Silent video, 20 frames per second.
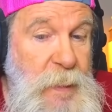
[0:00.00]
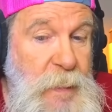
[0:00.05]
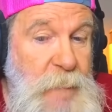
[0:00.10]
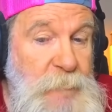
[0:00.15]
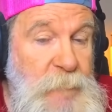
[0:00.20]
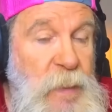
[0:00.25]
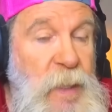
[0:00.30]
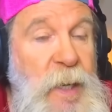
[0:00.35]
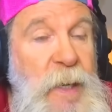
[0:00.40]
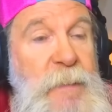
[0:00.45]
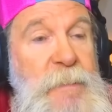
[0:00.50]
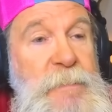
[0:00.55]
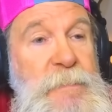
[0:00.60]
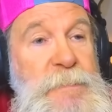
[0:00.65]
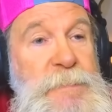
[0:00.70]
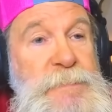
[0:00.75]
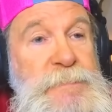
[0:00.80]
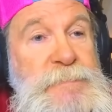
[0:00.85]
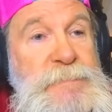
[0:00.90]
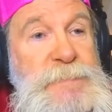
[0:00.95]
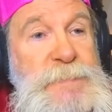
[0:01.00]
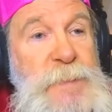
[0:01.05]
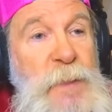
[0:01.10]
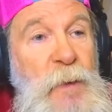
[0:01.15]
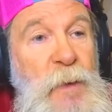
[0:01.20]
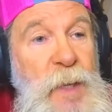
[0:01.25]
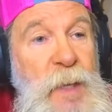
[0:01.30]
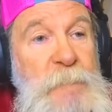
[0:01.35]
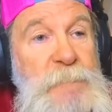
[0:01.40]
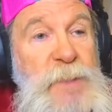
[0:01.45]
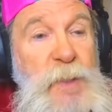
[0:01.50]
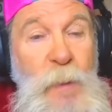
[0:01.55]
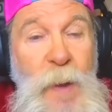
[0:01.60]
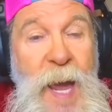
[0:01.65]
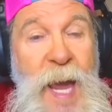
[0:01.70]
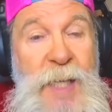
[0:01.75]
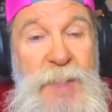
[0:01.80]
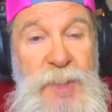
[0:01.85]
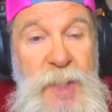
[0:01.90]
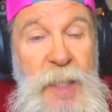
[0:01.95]
But for him to
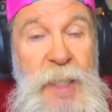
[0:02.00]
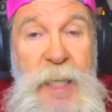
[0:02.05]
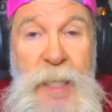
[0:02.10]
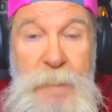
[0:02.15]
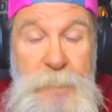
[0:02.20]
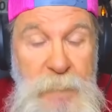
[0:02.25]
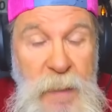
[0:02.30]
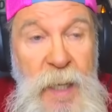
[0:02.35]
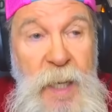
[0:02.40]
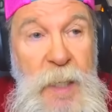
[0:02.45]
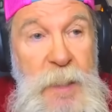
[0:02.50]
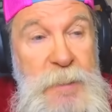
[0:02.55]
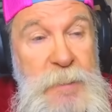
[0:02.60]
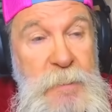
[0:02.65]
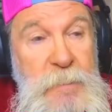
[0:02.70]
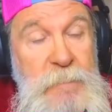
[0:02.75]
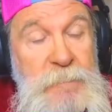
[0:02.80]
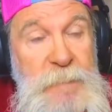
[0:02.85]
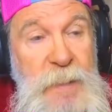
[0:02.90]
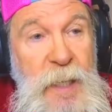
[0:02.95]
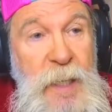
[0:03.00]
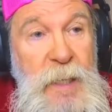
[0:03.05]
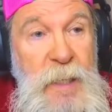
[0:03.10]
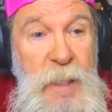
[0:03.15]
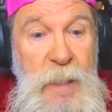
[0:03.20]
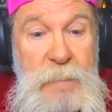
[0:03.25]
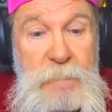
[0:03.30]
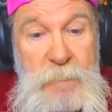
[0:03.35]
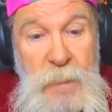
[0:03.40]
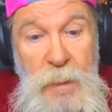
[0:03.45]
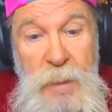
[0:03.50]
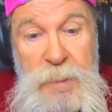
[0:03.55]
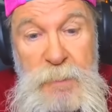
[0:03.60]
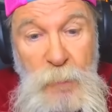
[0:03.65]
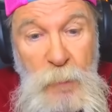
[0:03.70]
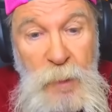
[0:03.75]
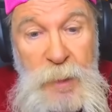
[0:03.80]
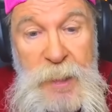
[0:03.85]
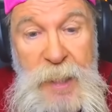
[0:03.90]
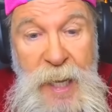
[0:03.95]
actually admit that he does
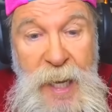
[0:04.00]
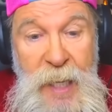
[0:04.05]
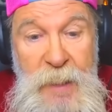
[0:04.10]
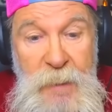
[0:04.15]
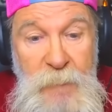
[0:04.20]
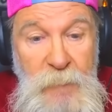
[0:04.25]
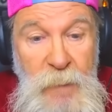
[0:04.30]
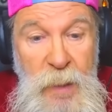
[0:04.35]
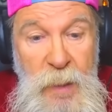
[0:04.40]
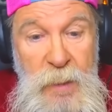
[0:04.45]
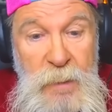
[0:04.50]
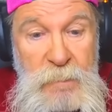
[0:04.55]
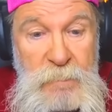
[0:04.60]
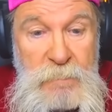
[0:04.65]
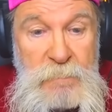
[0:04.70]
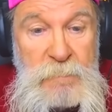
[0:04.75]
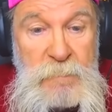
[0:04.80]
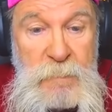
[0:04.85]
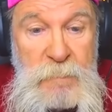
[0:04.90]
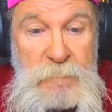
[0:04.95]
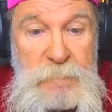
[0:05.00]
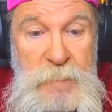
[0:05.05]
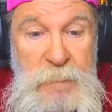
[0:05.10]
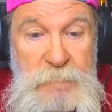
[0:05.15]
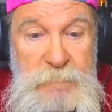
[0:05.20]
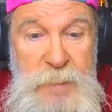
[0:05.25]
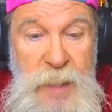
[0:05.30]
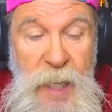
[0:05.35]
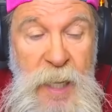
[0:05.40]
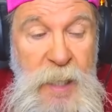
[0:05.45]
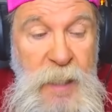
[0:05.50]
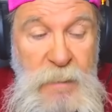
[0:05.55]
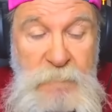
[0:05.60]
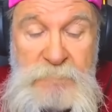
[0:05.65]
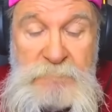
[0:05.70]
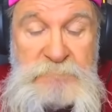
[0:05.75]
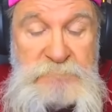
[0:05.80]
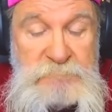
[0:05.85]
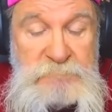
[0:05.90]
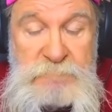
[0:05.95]
want to die in the ring, kind of,
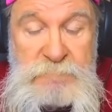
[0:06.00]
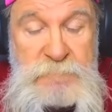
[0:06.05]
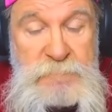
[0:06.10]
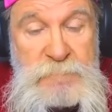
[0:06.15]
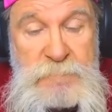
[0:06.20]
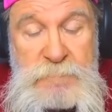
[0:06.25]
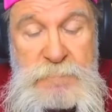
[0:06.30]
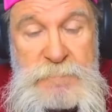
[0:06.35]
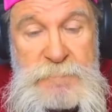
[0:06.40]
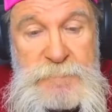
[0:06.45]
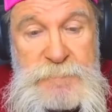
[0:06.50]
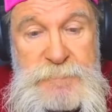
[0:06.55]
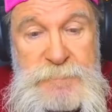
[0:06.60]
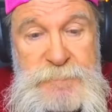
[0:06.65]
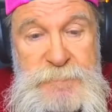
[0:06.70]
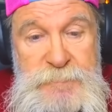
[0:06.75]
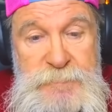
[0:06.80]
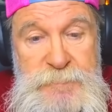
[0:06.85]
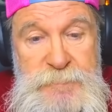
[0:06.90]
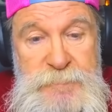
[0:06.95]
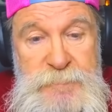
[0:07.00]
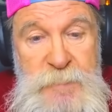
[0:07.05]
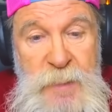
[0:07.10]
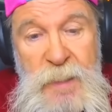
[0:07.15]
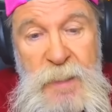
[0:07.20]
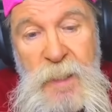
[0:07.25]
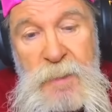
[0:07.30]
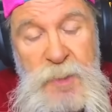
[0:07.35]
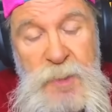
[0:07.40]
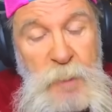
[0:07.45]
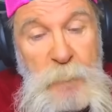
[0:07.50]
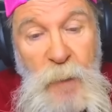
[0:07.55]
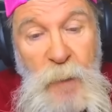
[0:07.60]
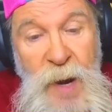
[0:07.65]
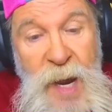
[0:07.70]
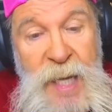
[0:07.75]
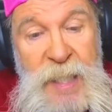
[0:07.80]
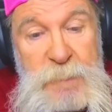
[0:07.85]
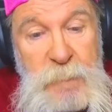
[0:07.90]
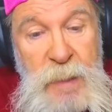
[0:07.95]
that doesn't
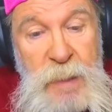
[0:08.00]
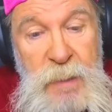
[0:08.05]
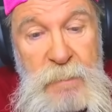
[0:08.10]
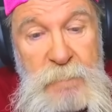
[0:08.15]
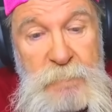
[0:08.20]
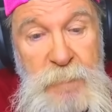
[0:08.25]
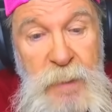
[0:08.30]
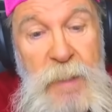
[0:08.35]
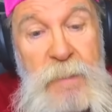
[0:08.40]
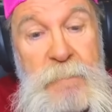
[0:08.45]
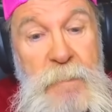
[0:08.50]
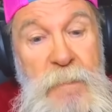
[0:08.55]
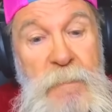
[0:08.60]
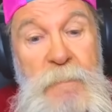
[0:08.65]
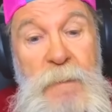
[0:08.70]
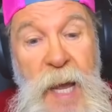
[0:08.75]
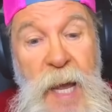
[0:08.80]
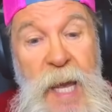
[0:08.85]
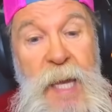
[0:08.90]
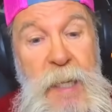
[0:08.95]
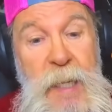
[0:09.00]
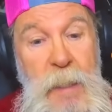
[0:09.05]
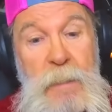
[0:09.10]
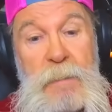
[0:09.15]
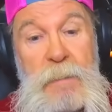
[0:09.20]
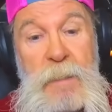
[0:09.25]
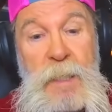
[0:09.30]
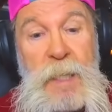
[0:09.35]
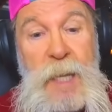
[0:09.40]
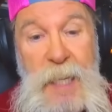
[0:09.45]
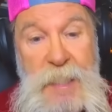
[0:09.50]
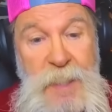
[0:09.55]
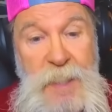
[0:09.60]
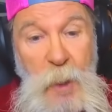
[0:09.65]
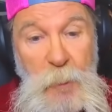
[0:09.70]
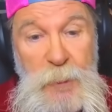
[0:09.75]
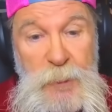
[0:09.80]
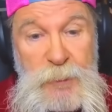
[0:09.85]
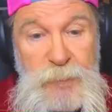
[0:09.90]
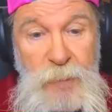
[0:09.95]
surprise me. But hey, he
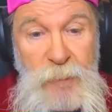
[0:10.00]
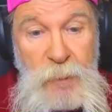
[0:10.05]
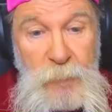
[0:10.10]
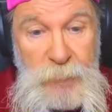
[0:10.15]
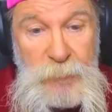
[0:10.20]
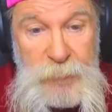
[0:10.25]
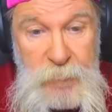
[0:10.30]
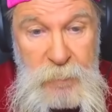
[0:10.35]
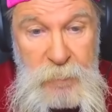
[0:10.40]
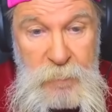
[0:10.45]
told the truth.